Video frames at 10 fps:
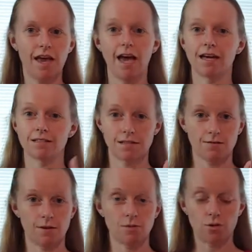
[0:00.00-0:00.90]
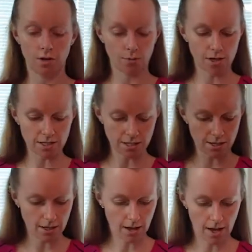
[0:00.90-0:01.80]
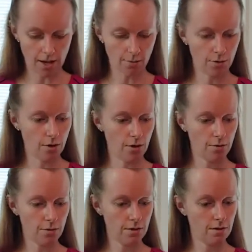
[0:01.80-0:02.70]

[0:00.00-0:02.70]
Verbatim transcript: and if I'm doing a bracelet, I will go